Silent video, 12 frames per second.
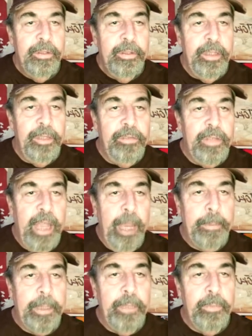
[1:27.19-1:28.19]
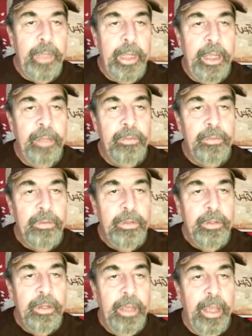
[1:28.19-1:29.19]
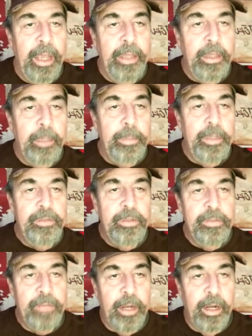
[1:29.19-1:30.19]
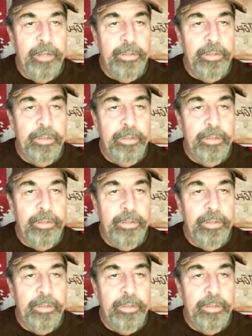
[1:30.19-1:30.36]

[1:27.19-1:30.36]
these napkin rings, and the business cards